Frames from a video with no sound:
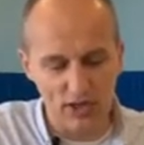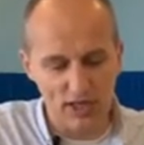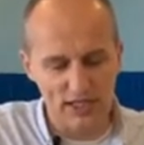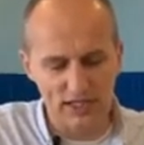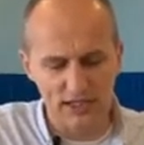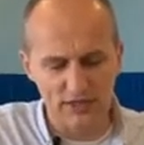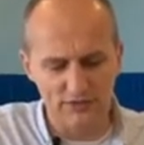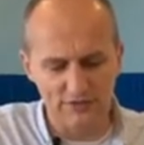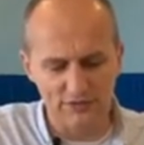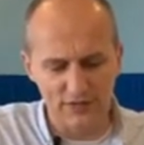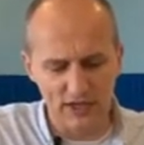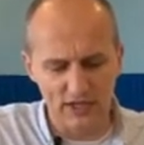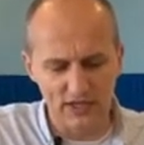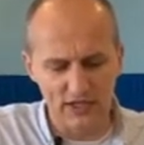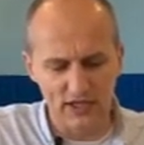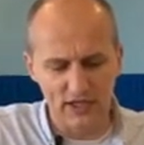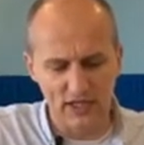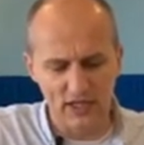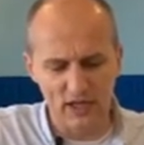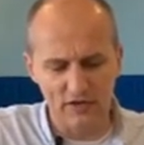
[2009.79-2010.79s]
he
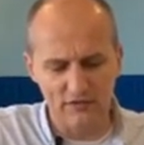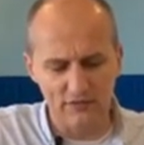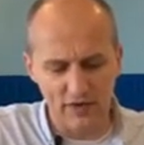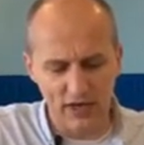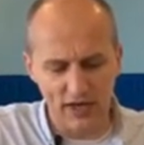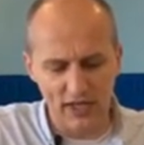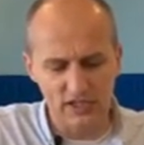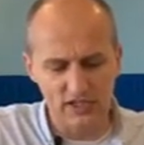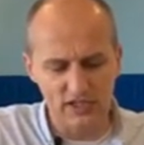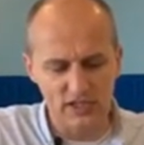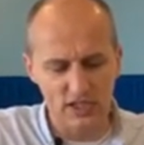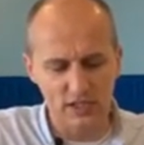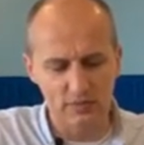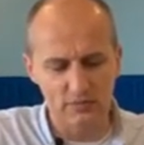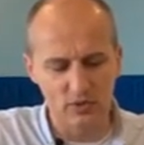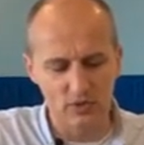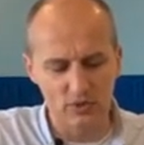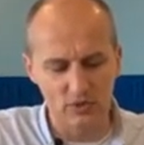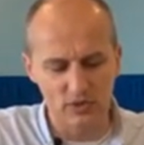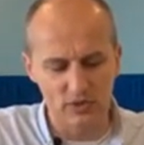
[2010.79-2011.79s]
defended and avenged
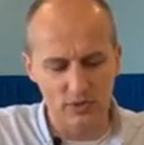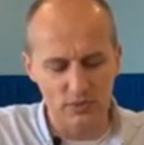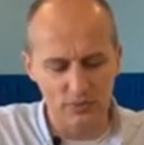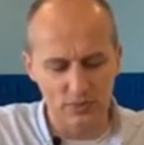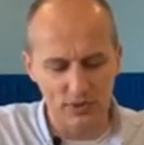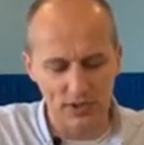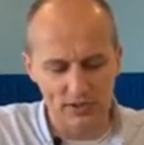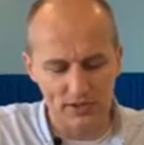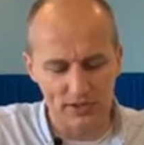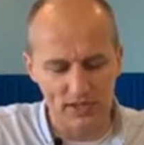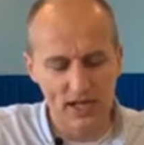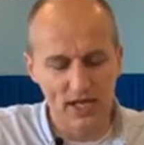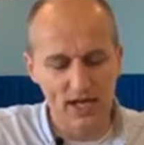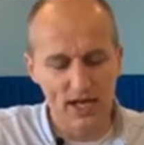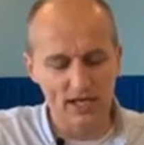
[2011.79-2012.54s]
him who was oppressed